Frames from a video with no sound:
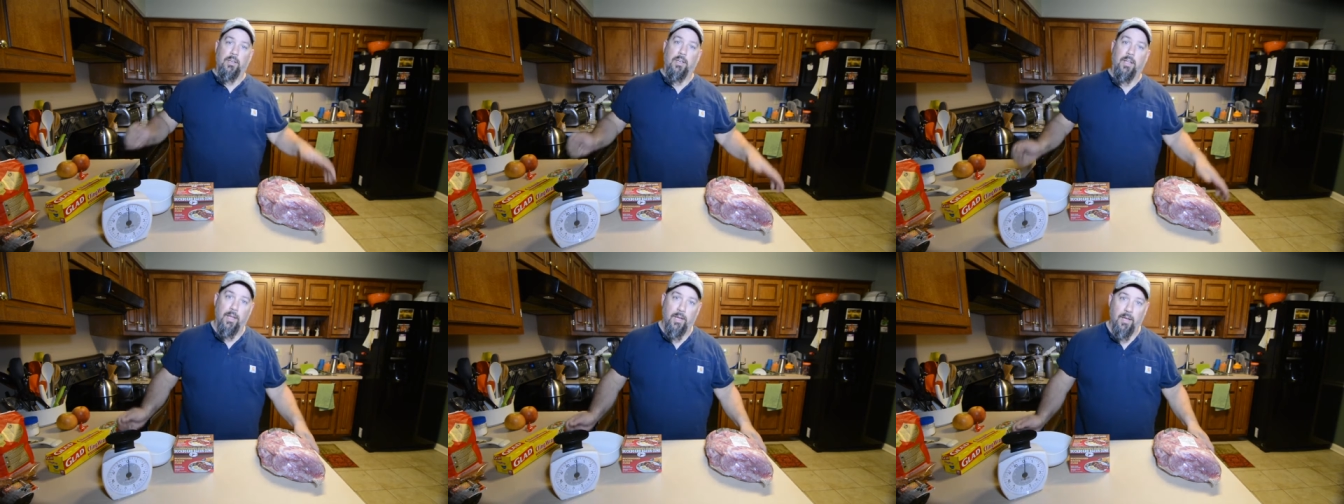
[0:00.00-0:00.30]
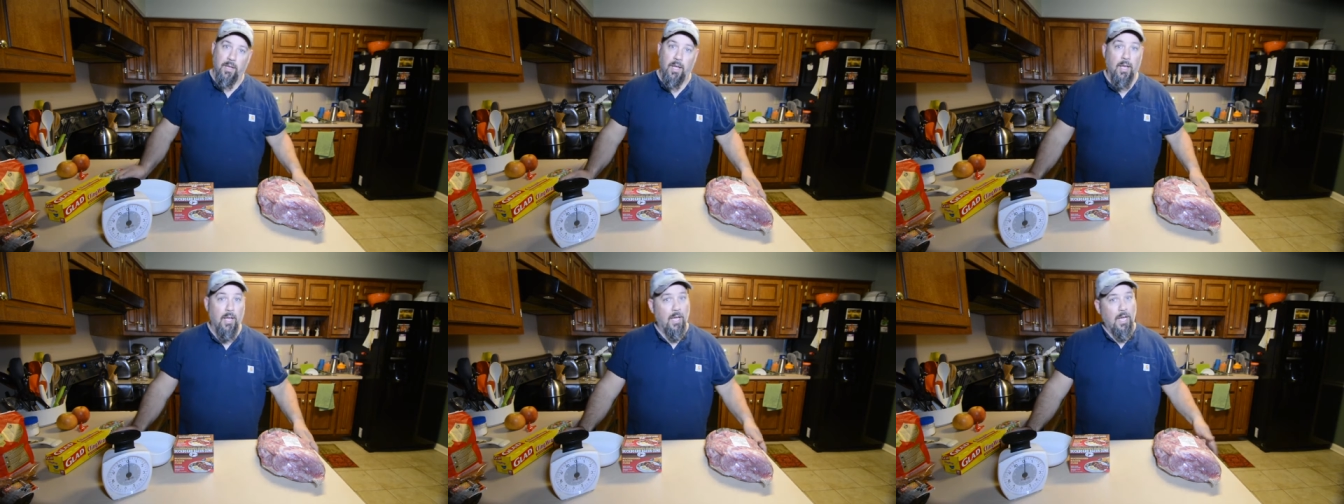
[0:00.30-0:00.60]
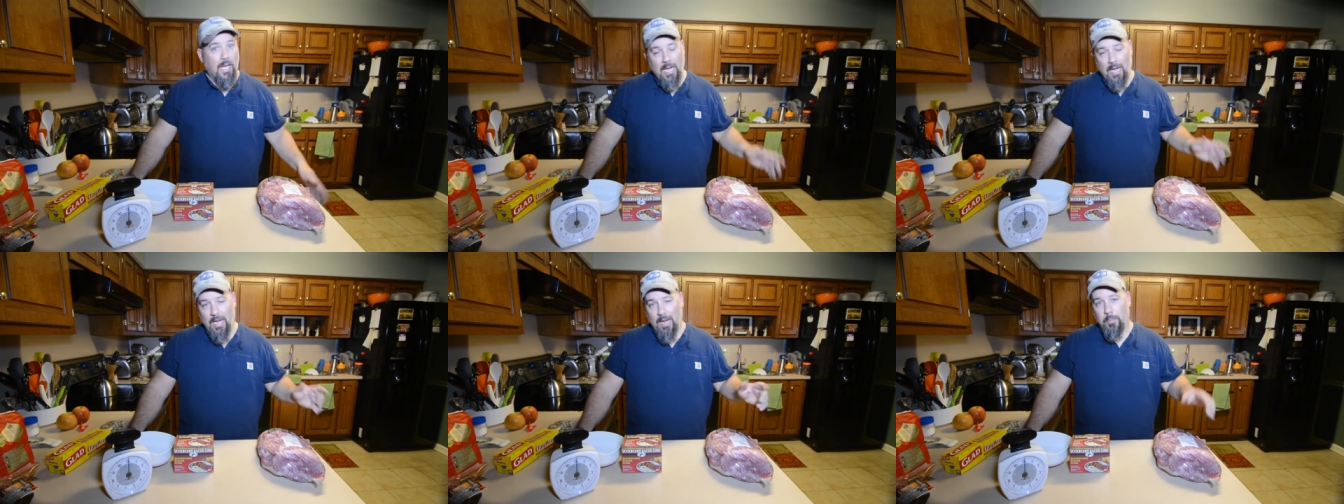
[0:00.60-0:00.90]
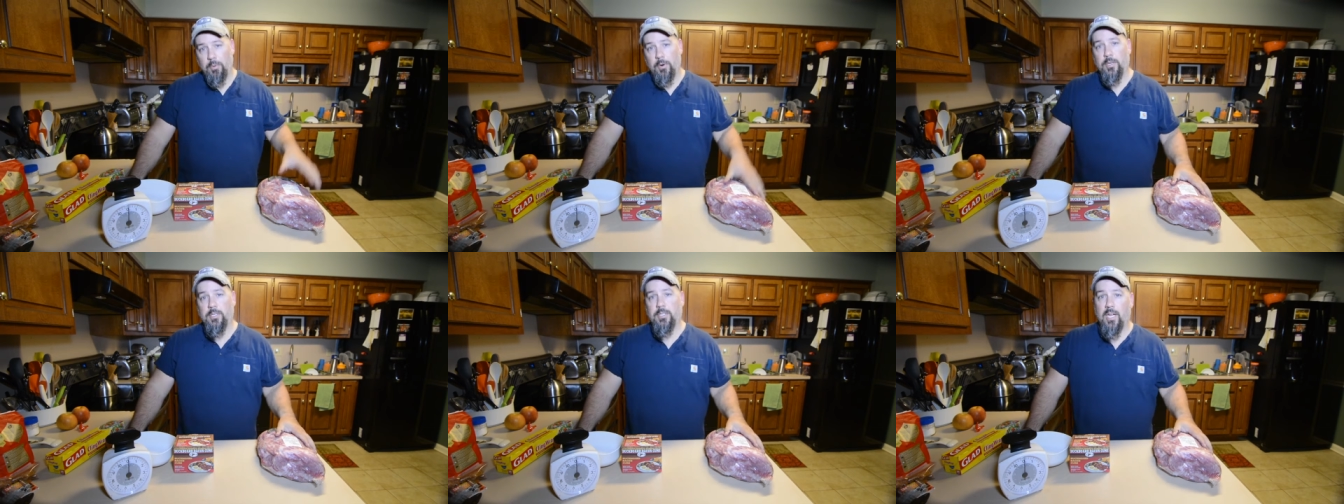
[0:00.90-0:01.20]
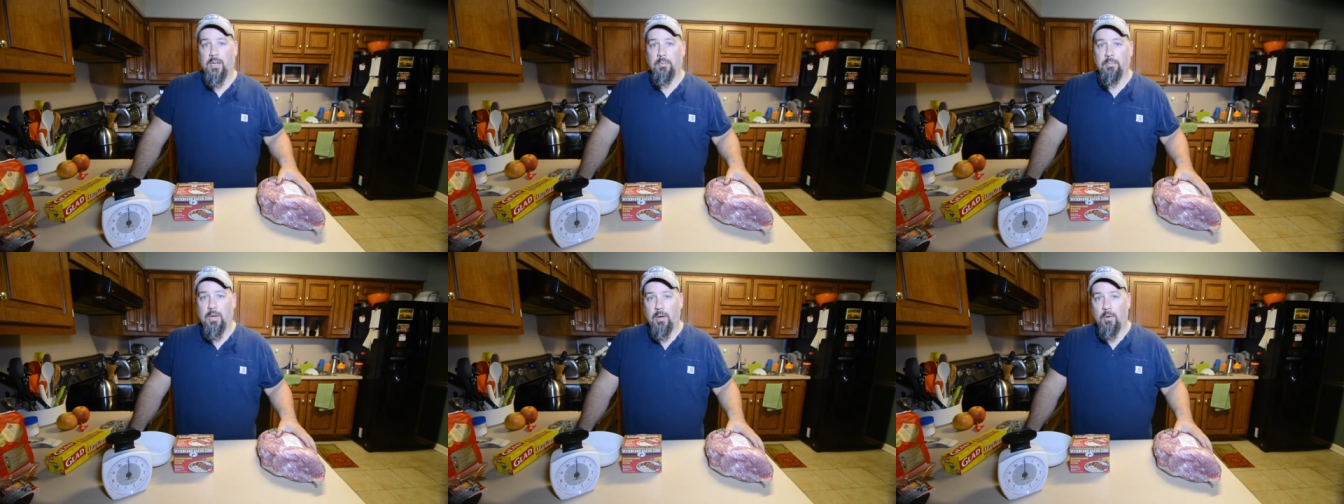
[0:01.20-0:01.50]
Day. I
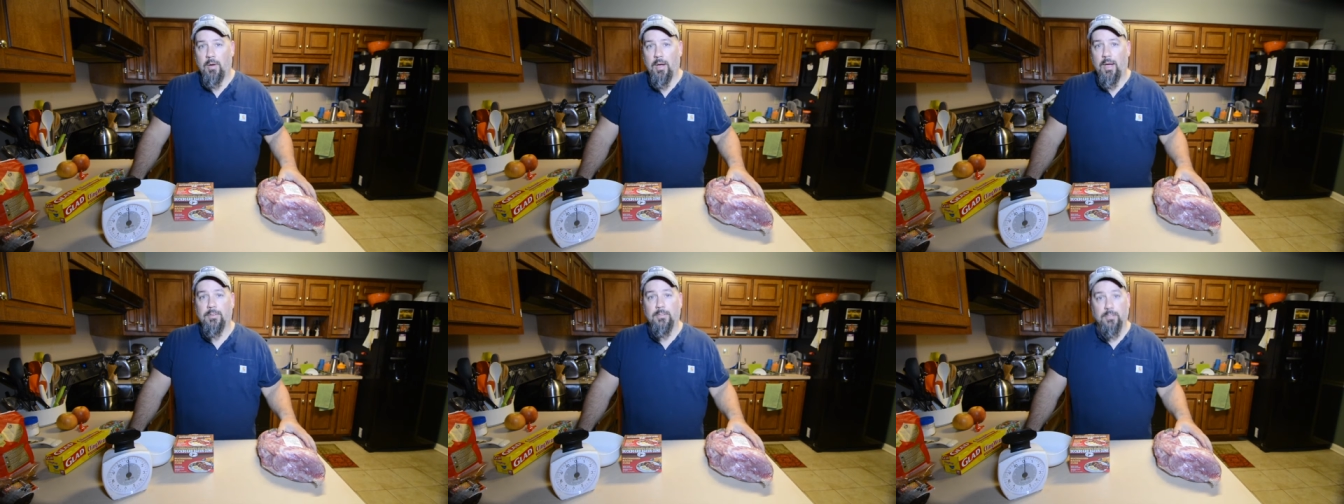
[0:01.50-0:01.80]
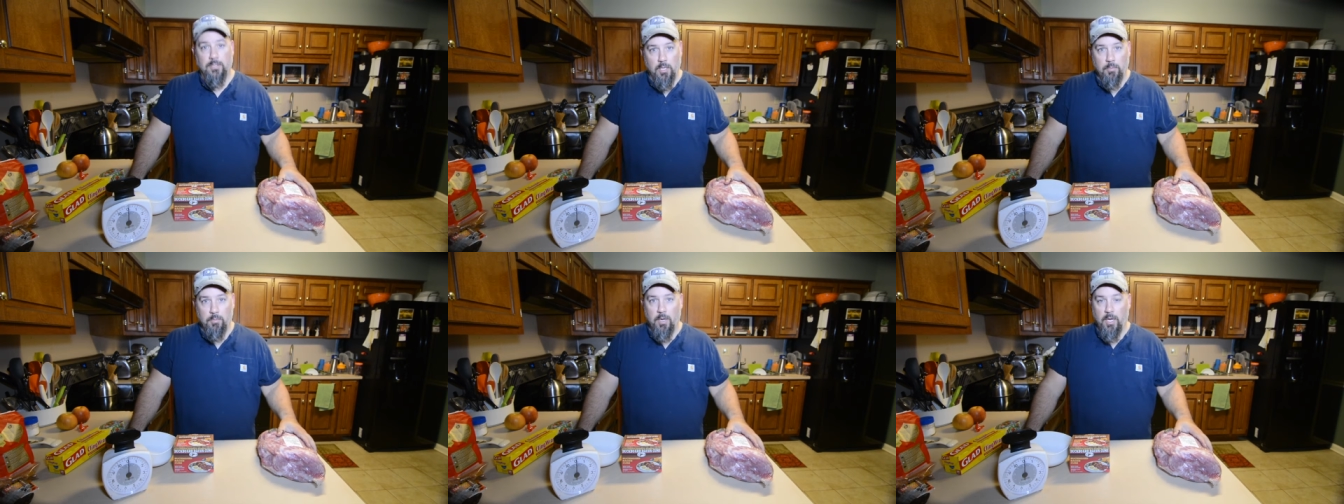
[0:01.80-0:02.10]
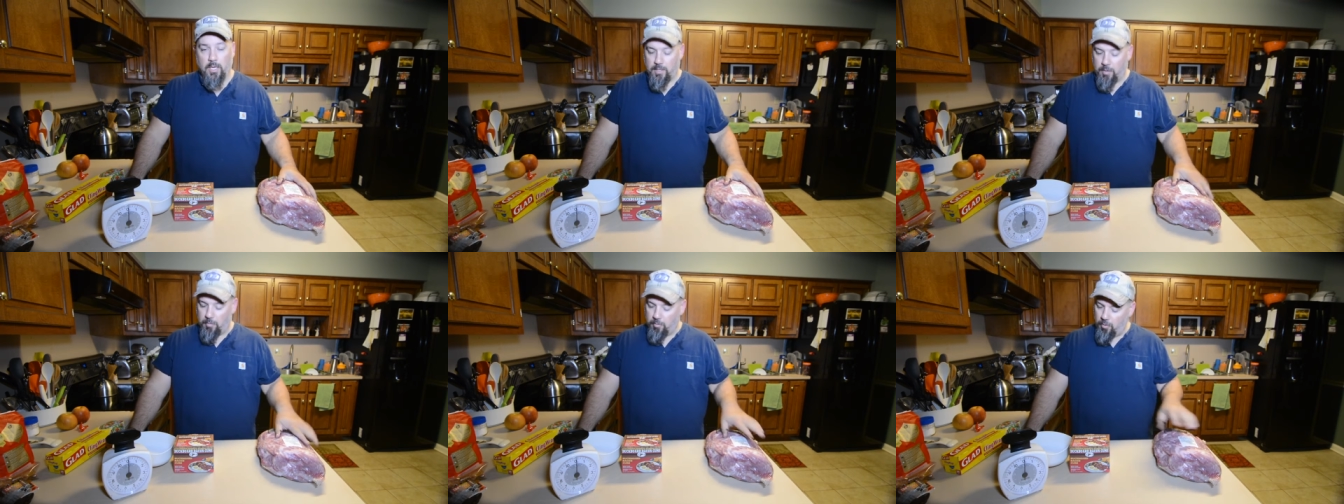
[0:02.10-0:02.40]
appreciate my wife so much,